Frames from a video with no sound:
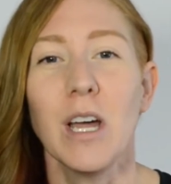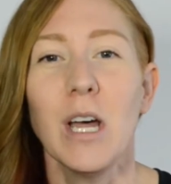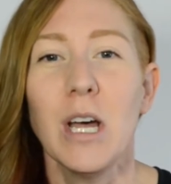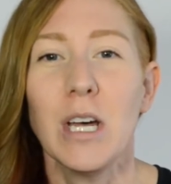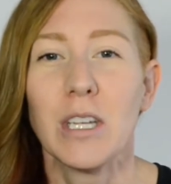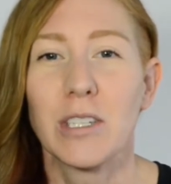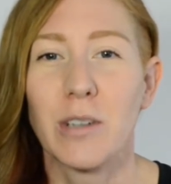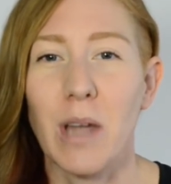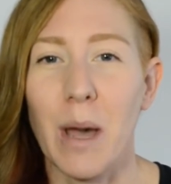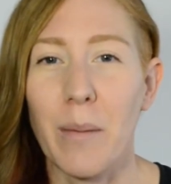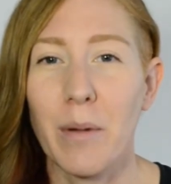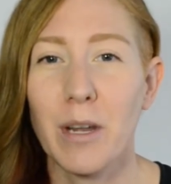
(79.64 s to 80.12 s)

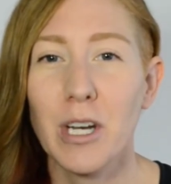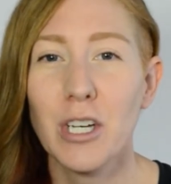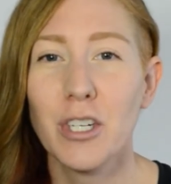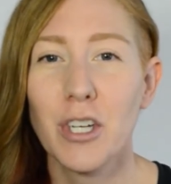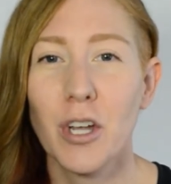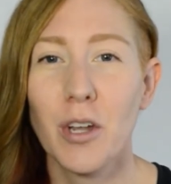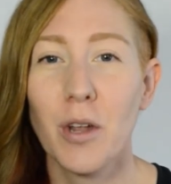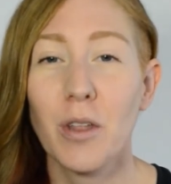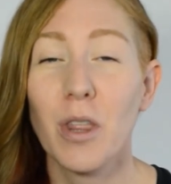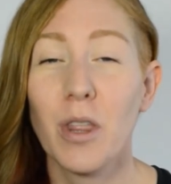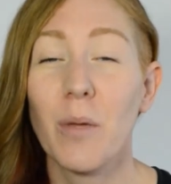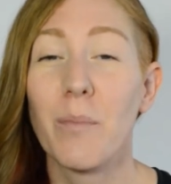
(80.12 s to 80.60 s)
So I'm going to show
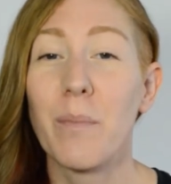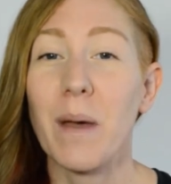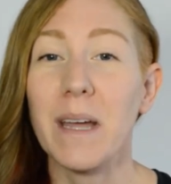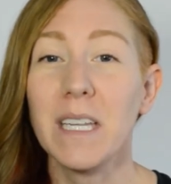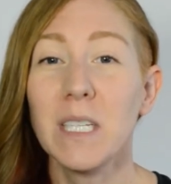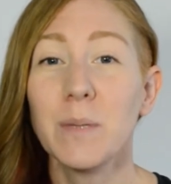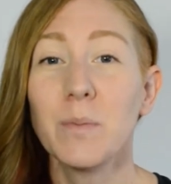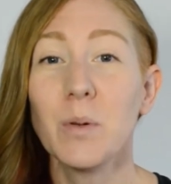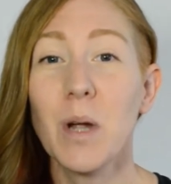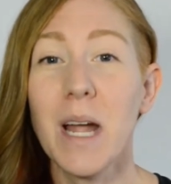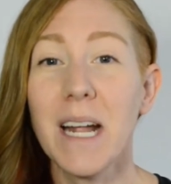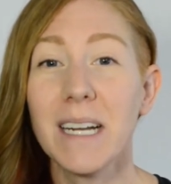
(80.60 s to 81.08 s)
you the
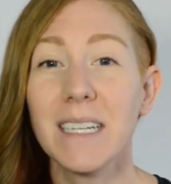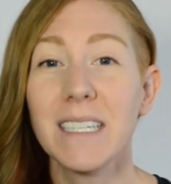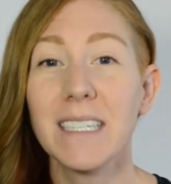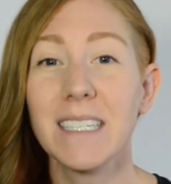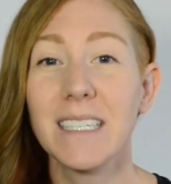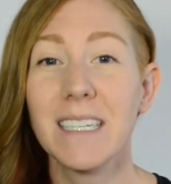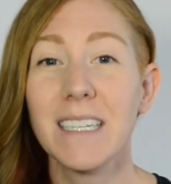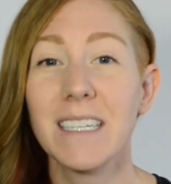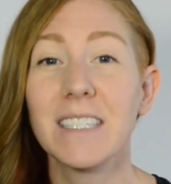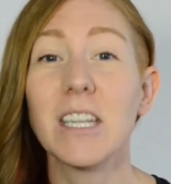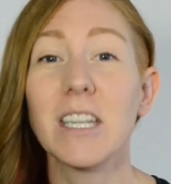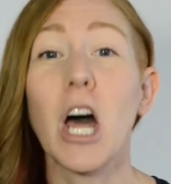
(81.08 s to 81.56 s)
best
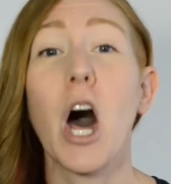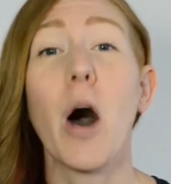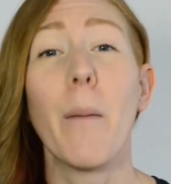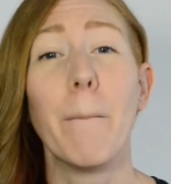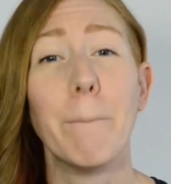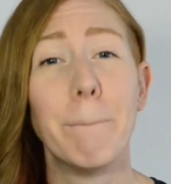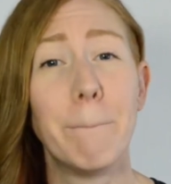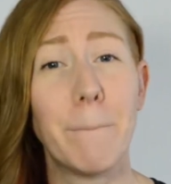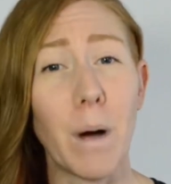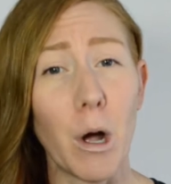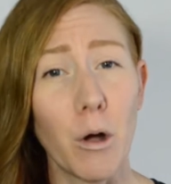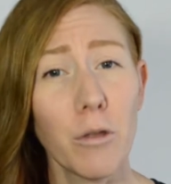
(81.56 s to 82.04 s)
practices on
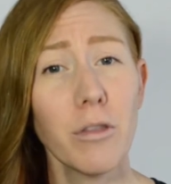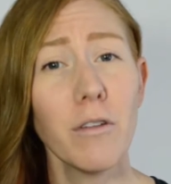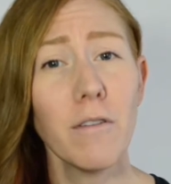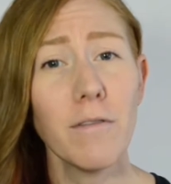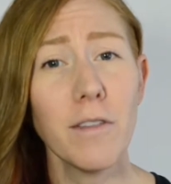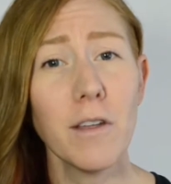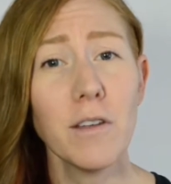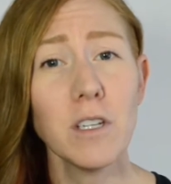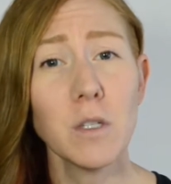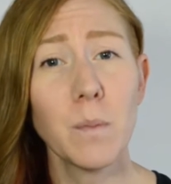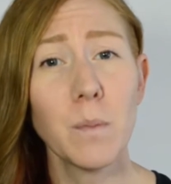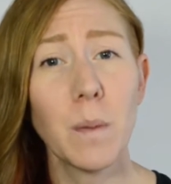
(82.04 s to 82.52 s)
both of
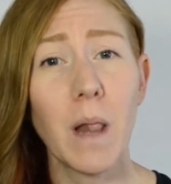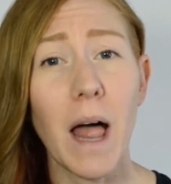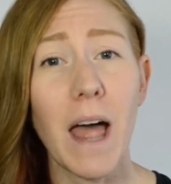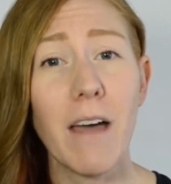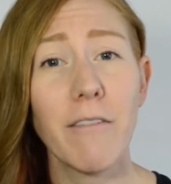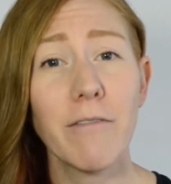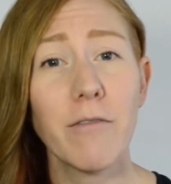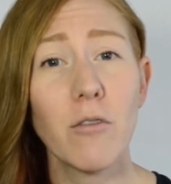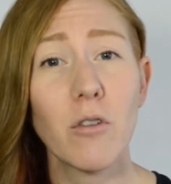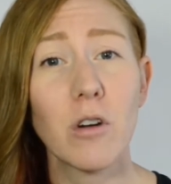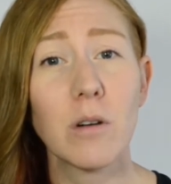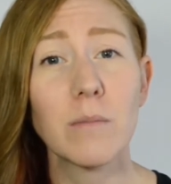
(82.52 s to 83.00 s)
those
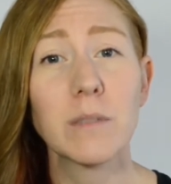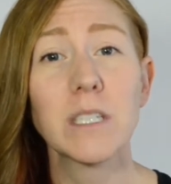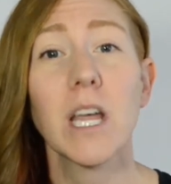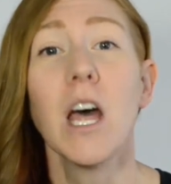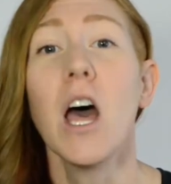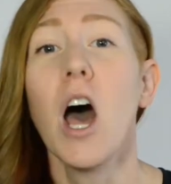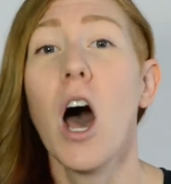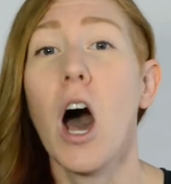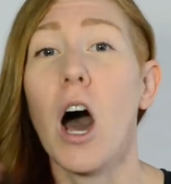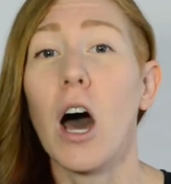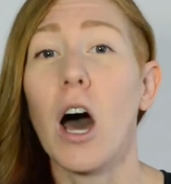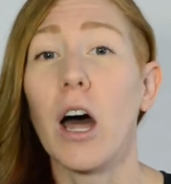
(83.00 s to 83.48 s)
platforms
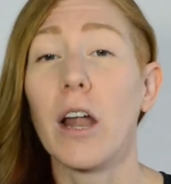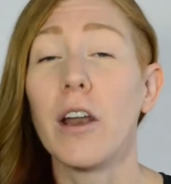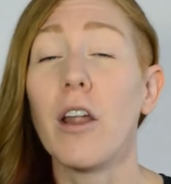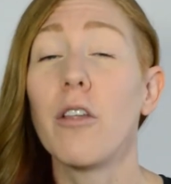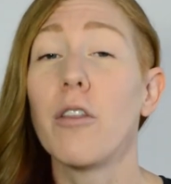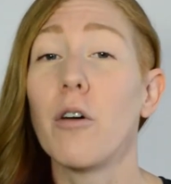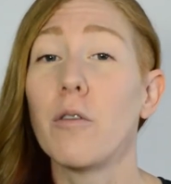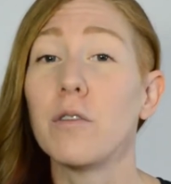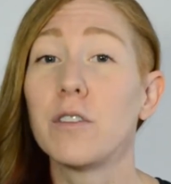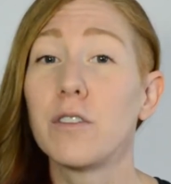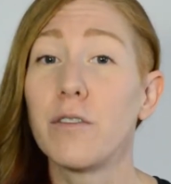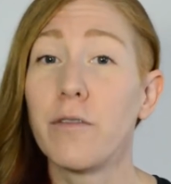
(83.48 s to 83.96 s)
on
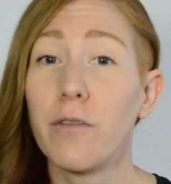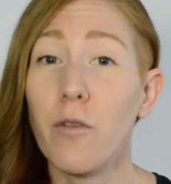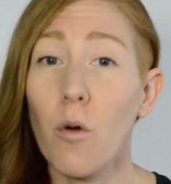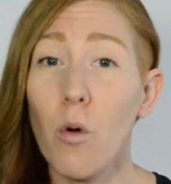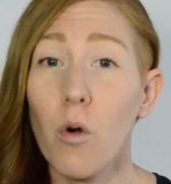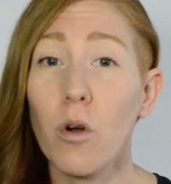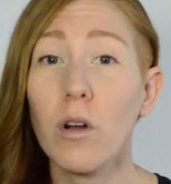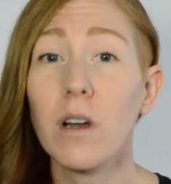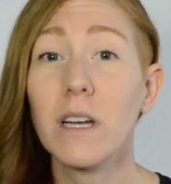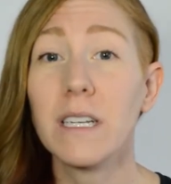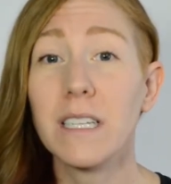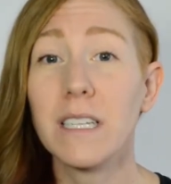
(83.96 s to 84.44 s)
those
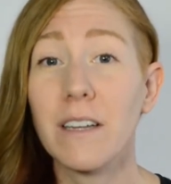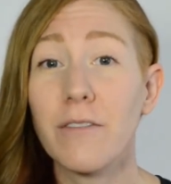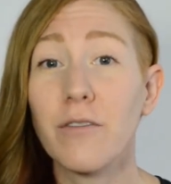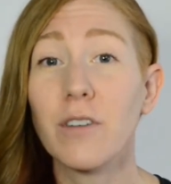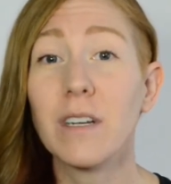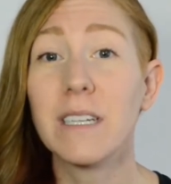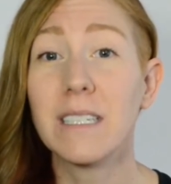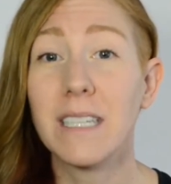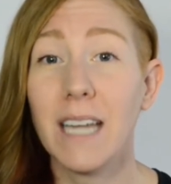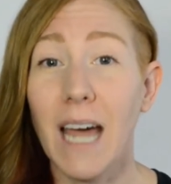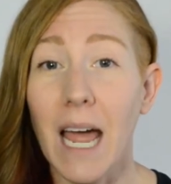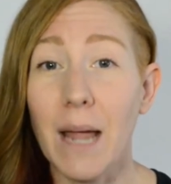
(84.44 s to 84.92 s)
4
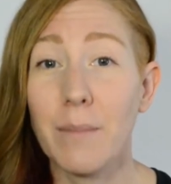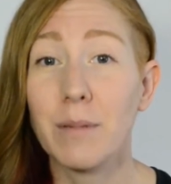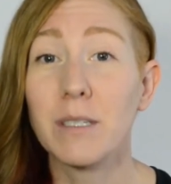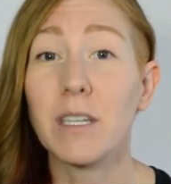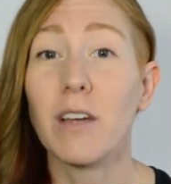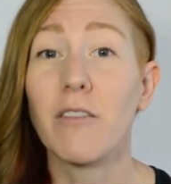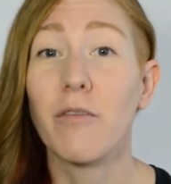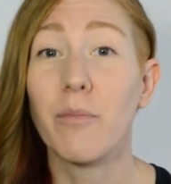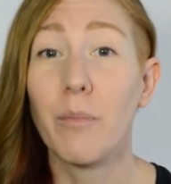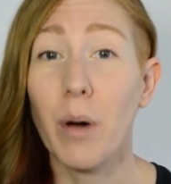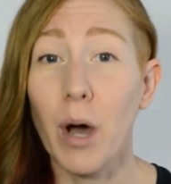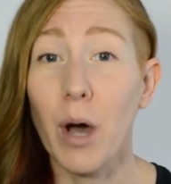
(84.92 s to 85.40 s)
different types
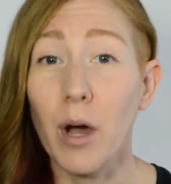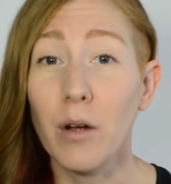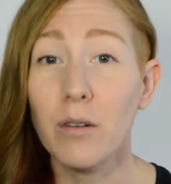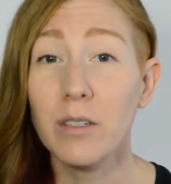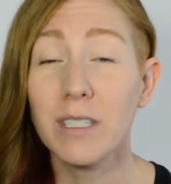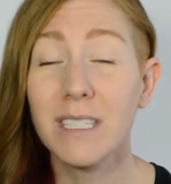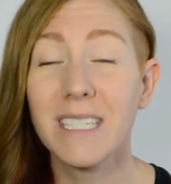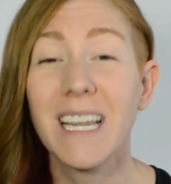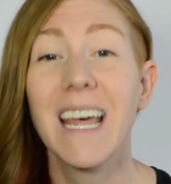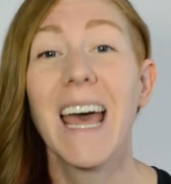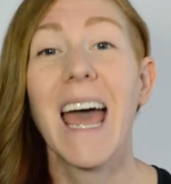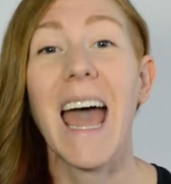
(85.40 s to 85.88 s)
of
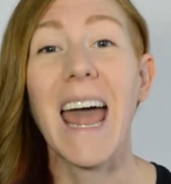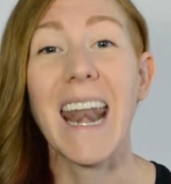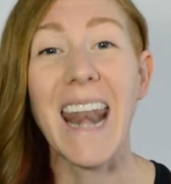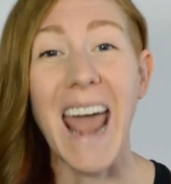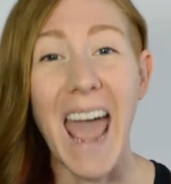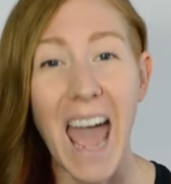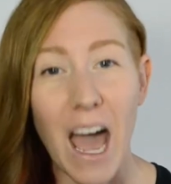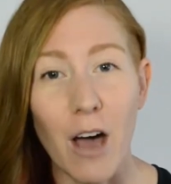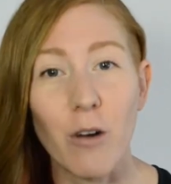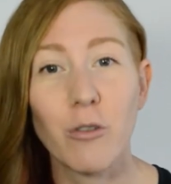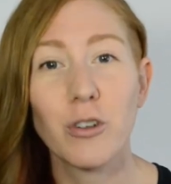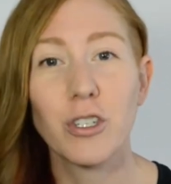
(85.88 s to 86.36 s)
posts and
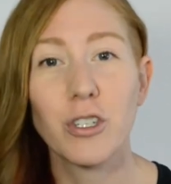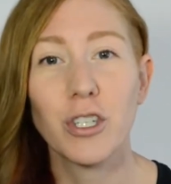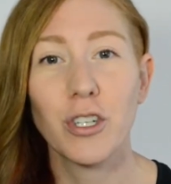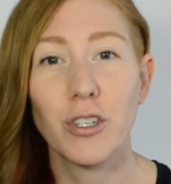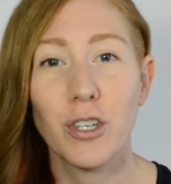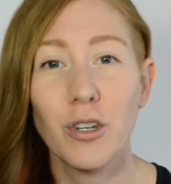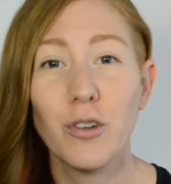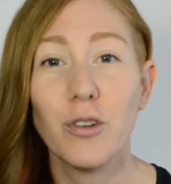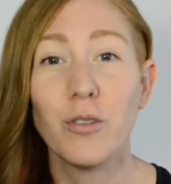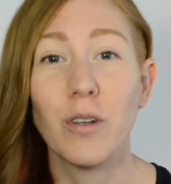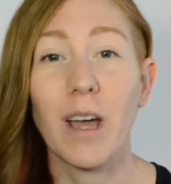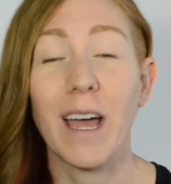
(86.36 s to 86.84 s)

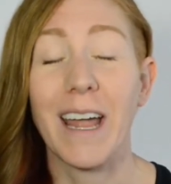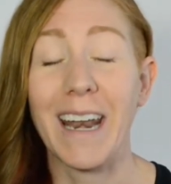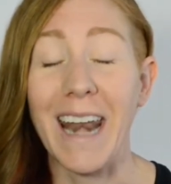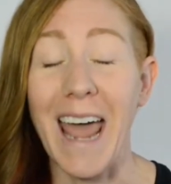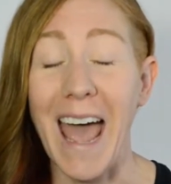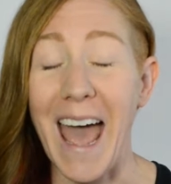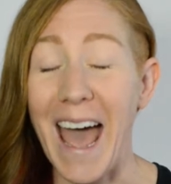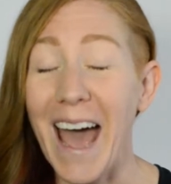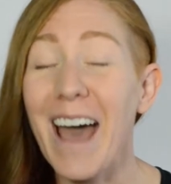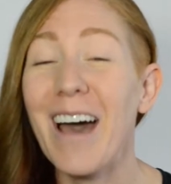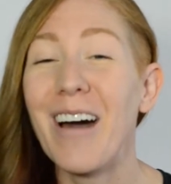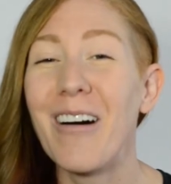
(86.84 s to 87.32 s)

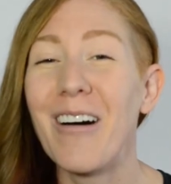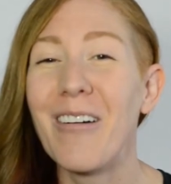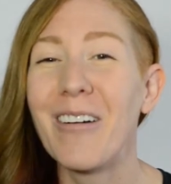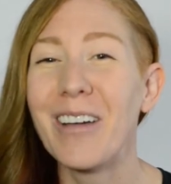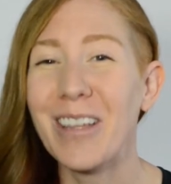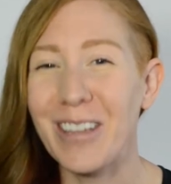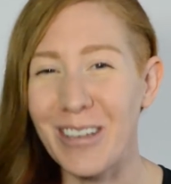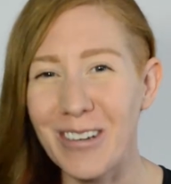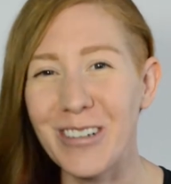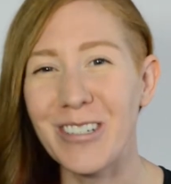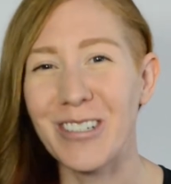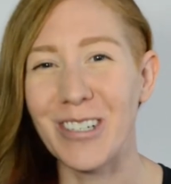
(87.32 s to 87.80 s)
how
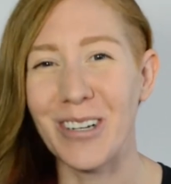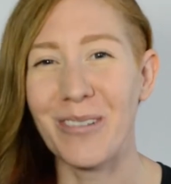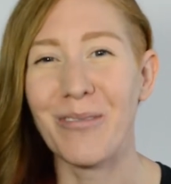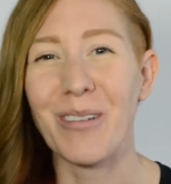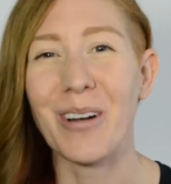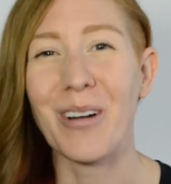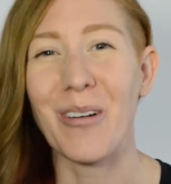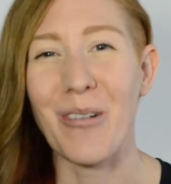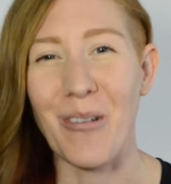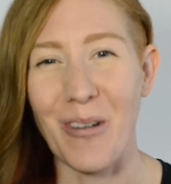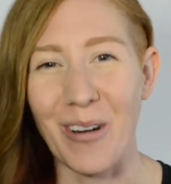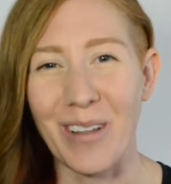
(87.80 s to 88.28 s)
you should
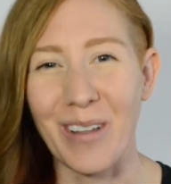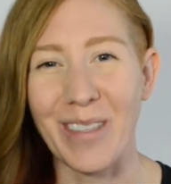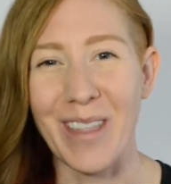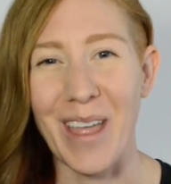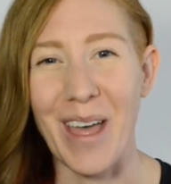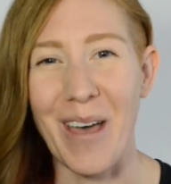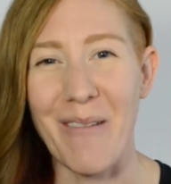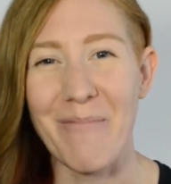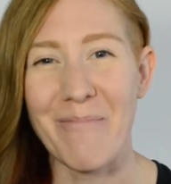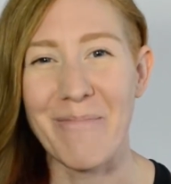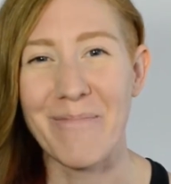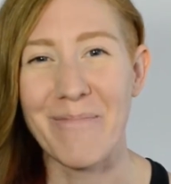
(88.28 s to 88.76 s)
record them.